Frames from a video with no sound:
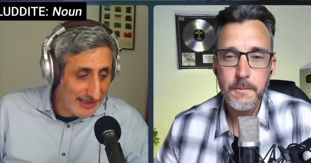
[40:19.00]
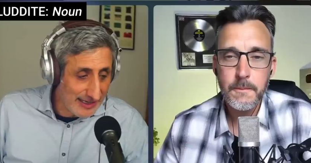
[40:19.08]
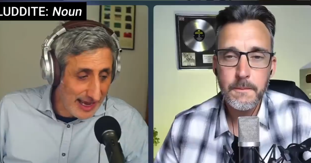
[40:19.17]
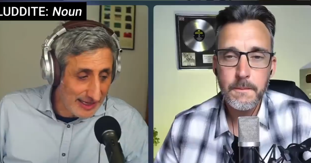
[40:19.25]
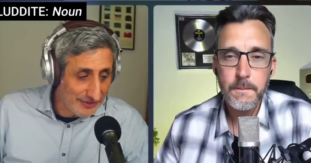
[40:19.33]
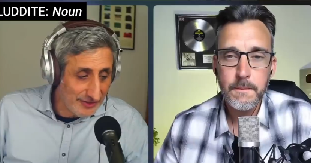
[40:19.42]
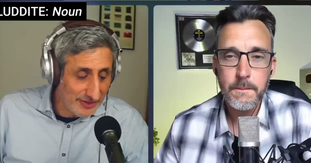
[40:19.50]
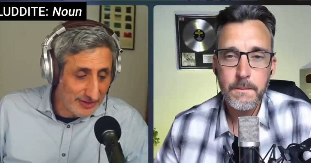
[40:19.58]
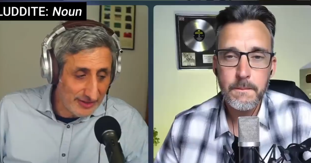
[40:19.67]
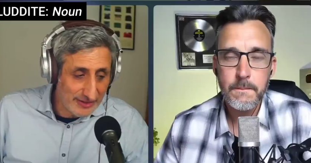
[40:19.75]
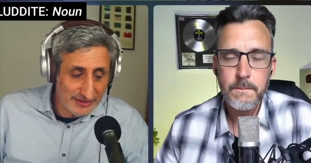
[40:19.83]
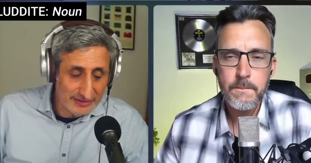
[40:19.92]
Speaker 1: Ludd,
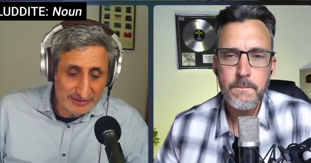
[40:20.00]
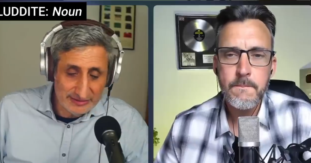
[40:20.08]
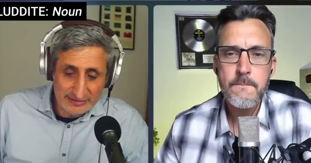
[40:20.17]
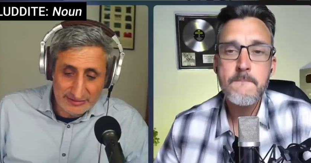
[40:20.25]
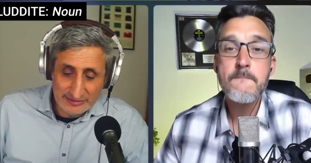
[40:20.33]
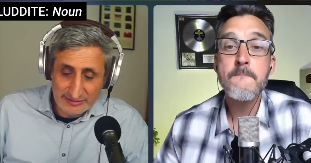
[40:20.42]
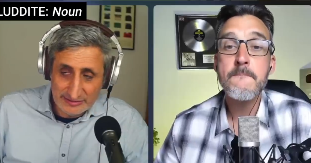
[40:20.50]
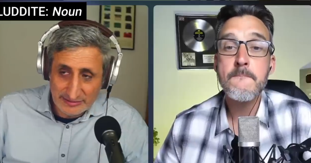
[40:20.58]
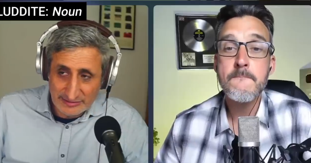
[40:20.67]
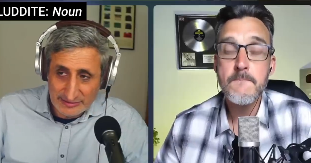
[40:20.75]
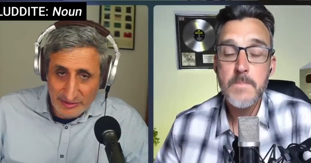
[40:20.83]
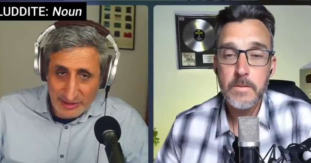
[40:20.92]

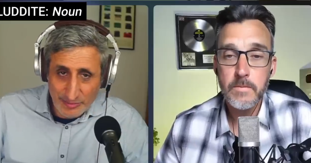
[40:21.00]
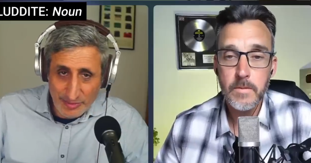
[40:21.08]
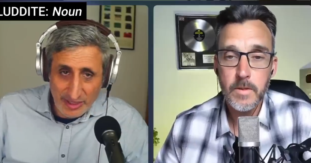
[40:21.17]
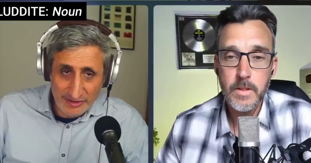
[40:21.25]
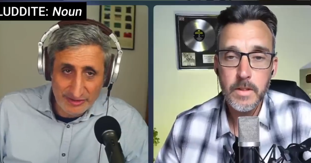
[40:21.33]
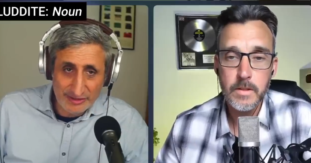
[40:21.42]
a real person.